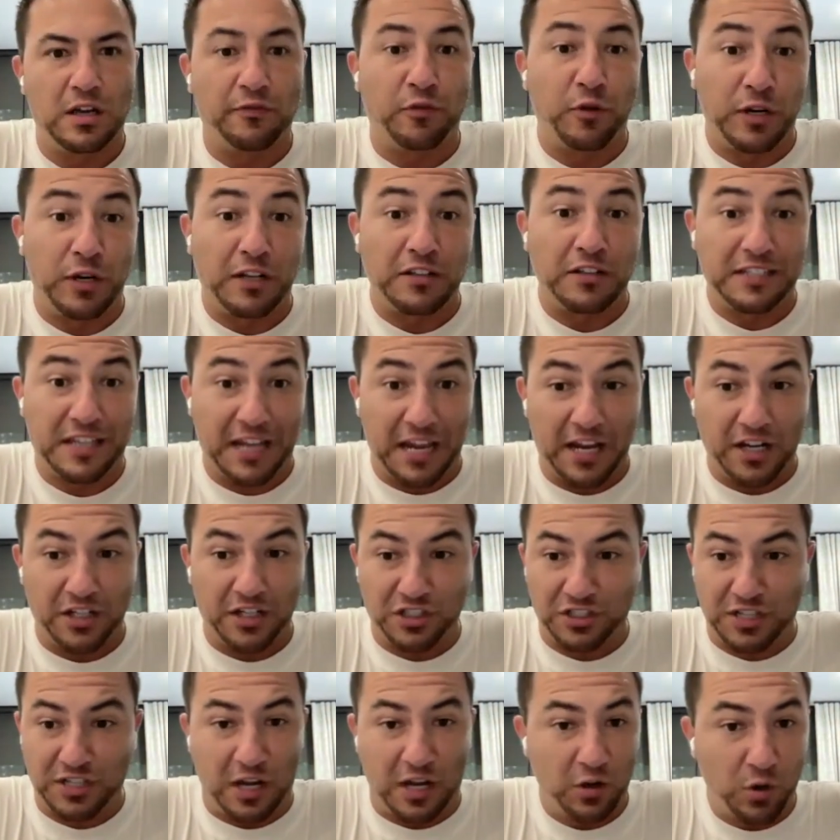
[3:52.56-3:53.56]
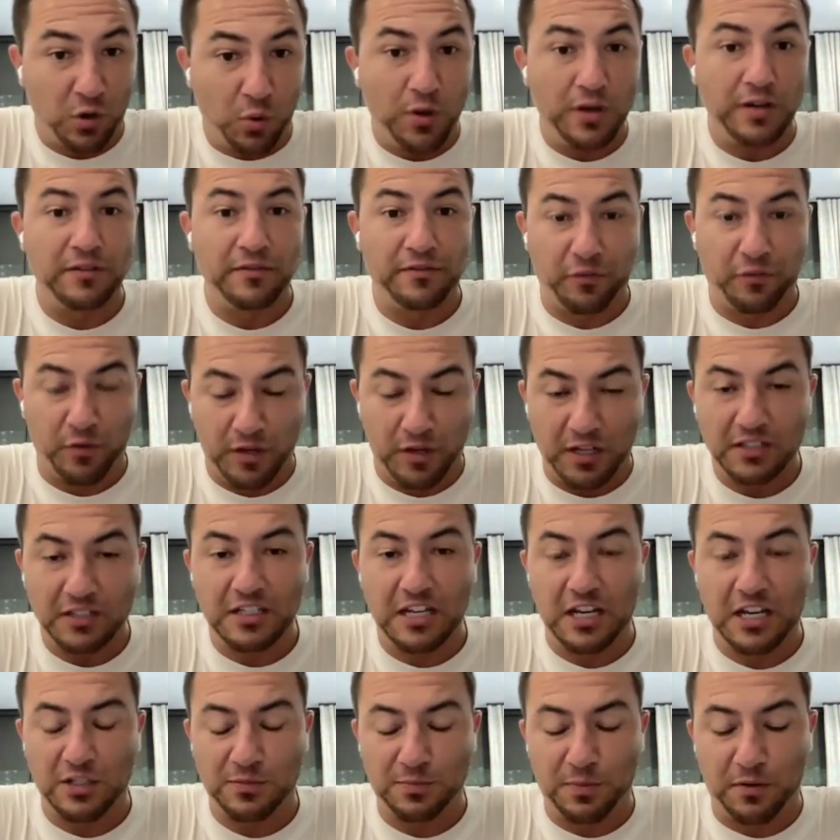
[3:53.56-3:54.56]
$40 cash, not coin,
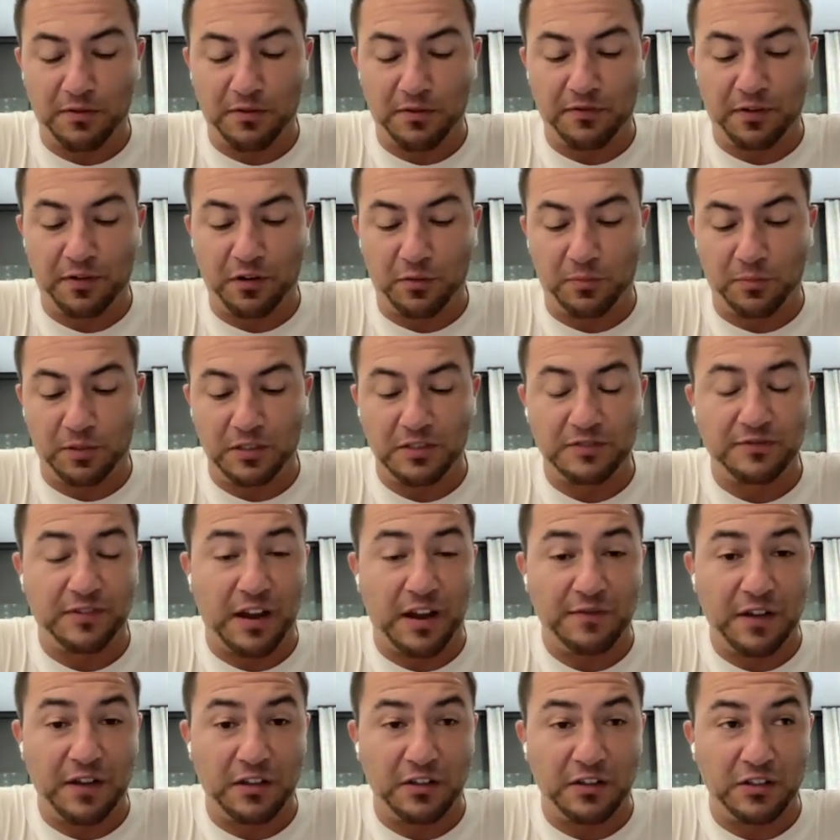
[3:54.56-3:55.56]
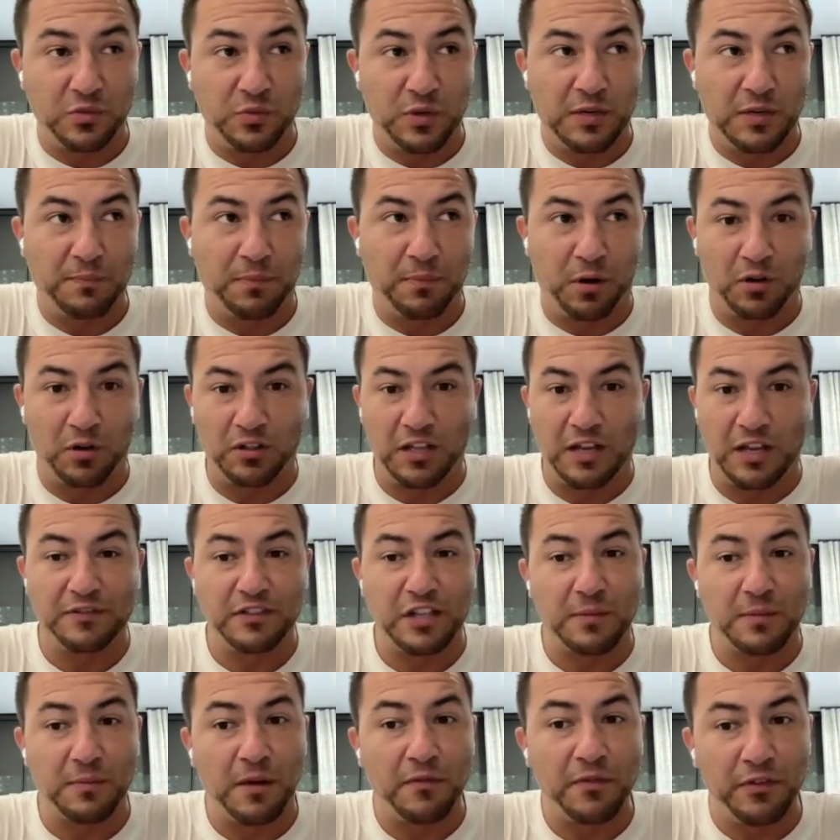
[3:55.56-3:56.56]
$40 cash per referral plus $5 a week per
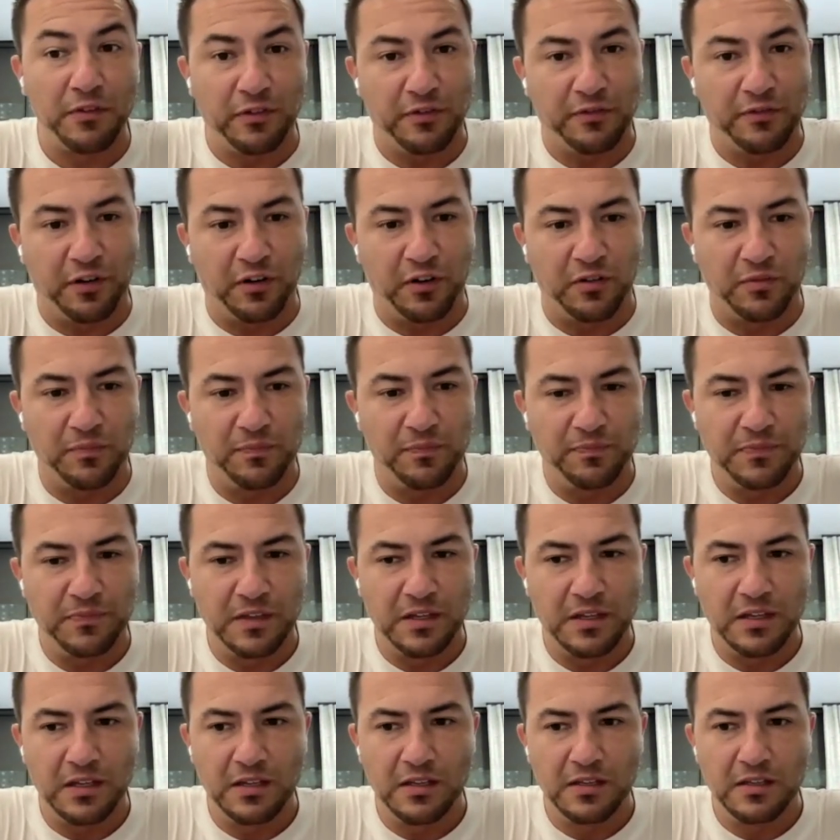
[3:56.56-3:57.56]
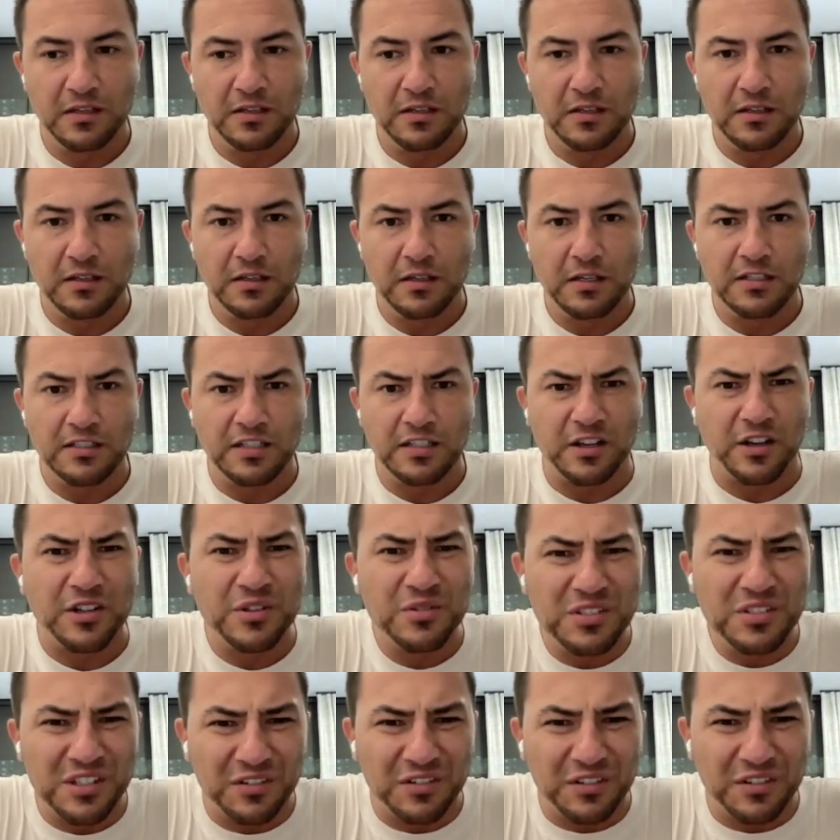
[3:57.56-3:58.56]
lifetime of the referral. He's like, are
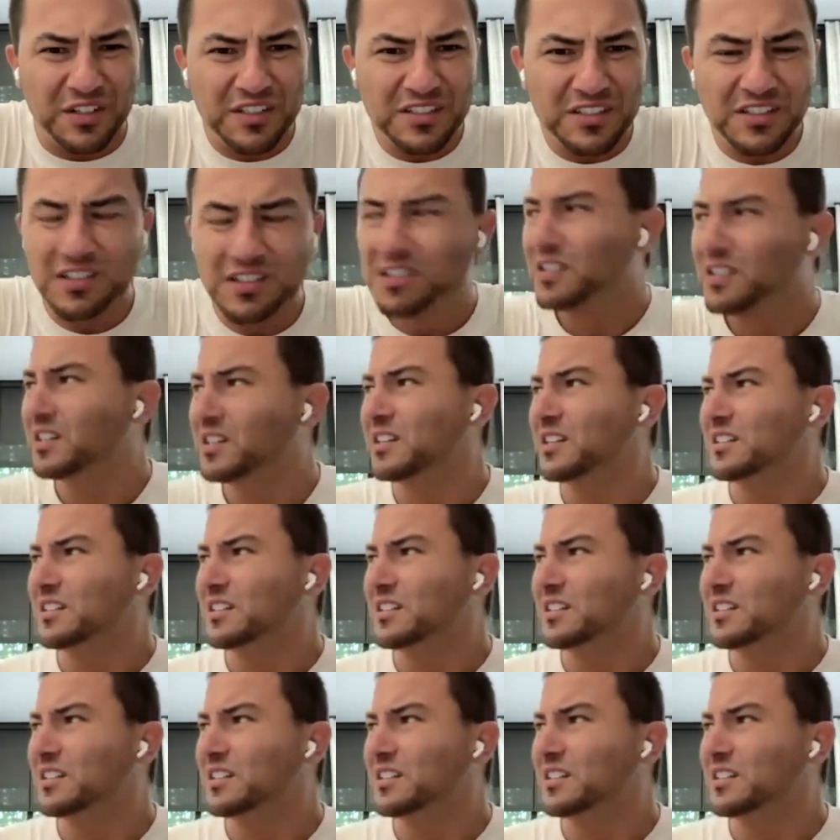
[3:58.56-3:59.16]
you serious?